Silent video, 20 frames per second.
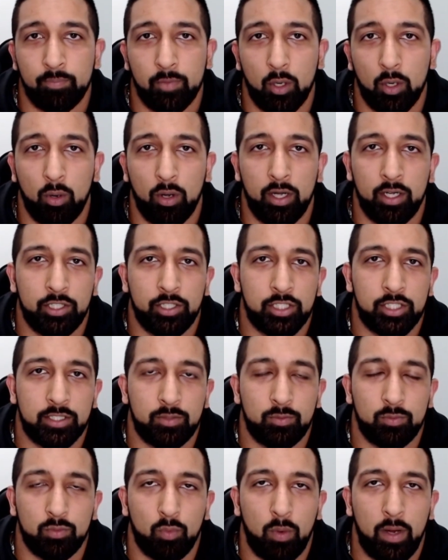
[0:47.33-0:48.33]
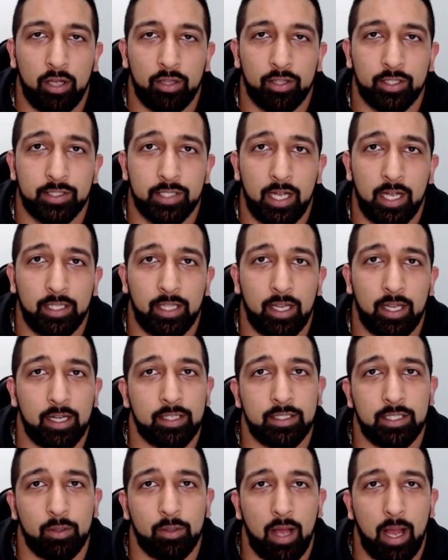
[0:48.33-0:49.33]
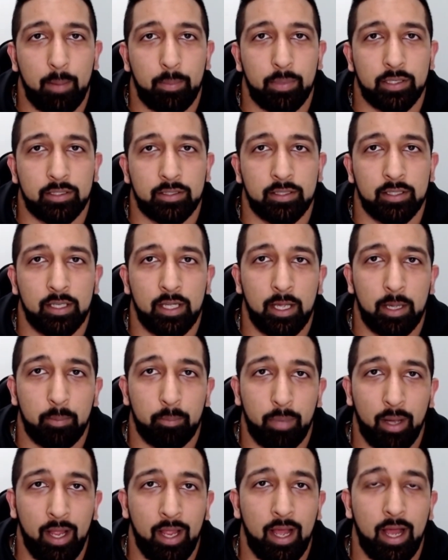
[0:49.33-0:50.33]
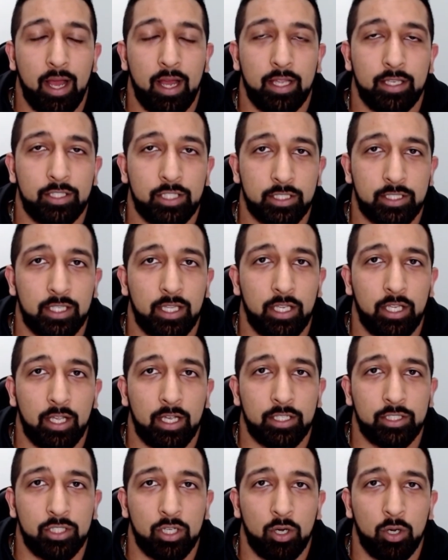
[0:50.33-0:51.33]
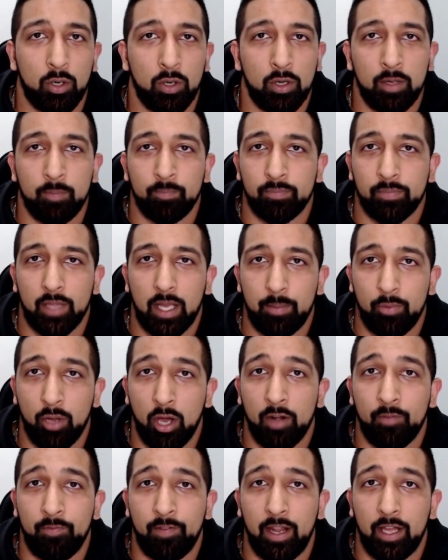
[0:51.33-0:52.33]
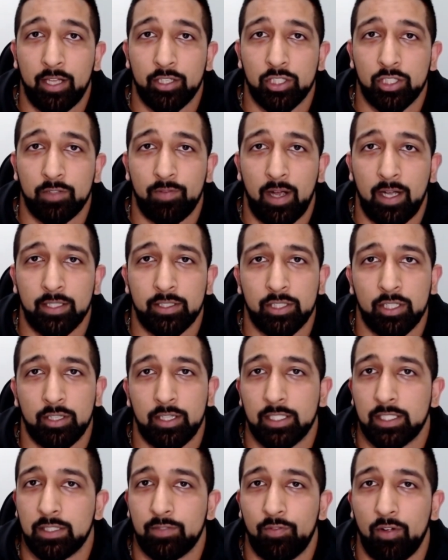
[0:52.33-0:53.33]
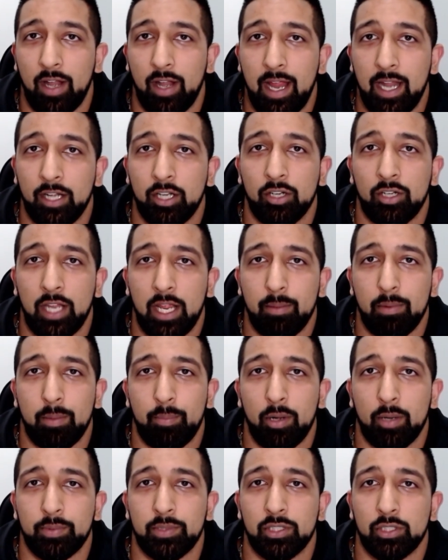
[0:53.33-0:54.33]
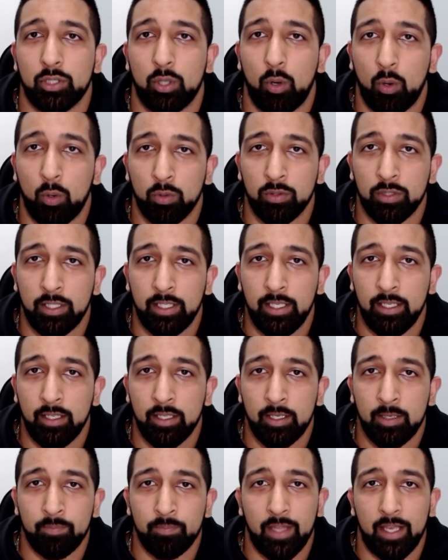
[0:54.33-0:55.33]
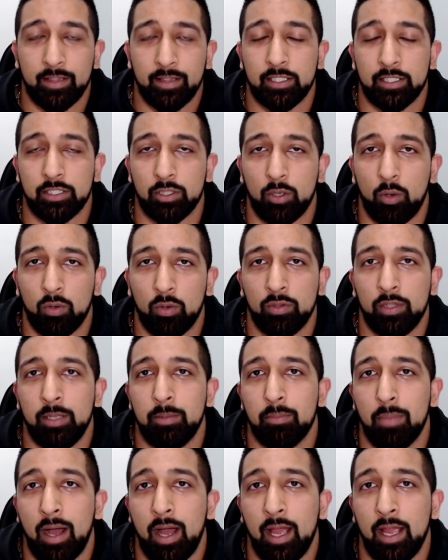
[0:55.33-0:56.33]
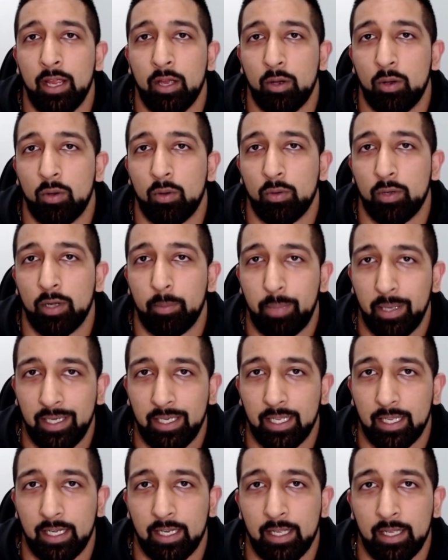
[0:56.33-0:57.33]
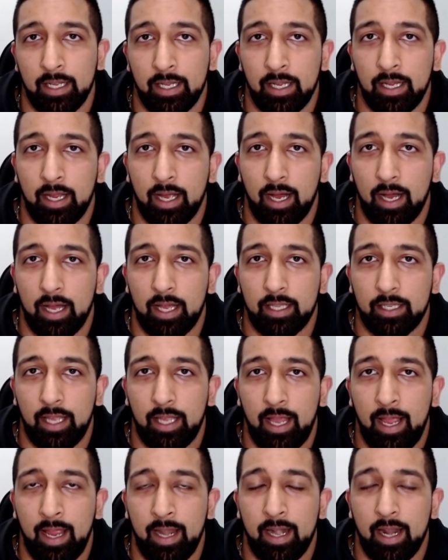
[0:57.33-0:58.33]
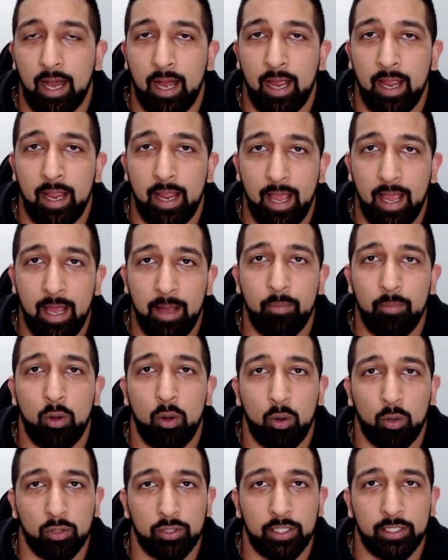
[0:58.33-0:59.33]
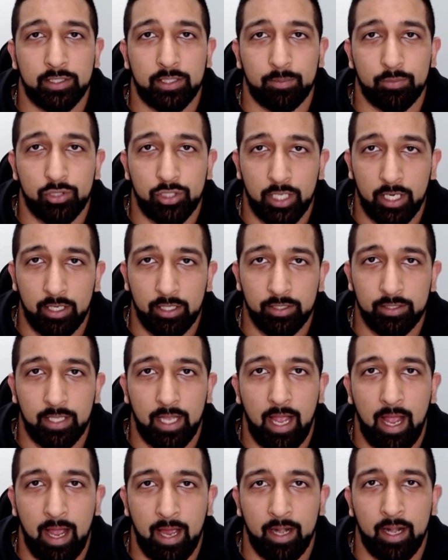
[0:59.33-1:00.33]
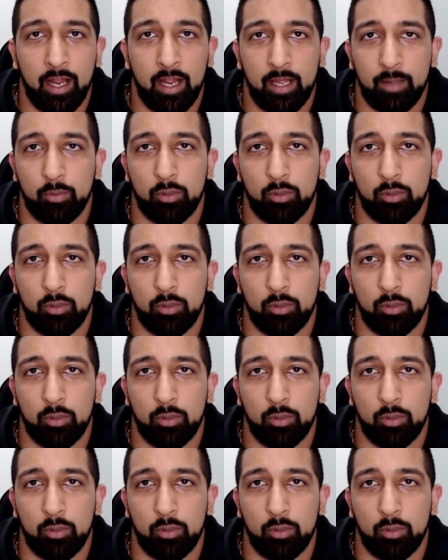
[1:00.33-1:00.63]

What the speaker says: or just wait on the sideline and see what happens. But just to let you guys know, I'm not a financial advisor. This is for entertainment purposes only, and this is only my own opinion. And I am holding some shares and I am